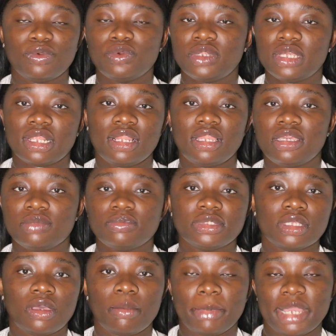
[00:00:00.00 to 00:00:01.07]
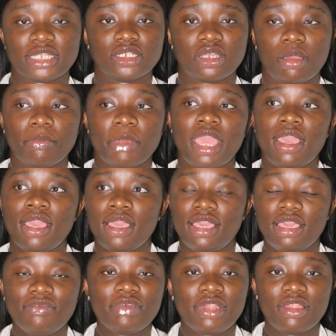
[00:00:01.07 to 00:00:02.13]
all the clips on my shop.
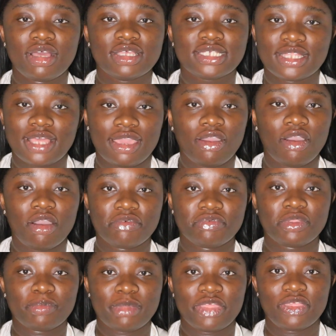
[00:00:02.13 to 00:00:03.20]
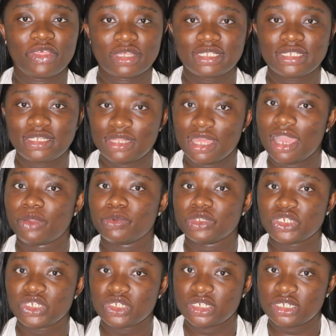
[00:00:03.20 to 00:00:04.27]
Even last night after my thirteen
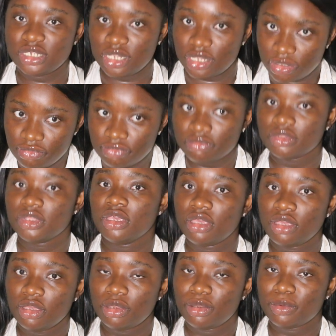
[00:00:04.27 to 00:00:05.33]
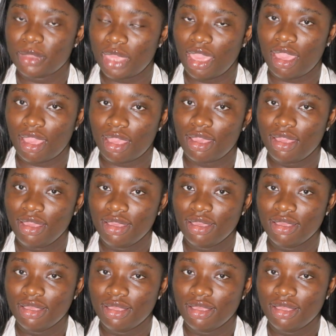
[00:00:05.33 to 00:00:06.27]
hour shift, okay?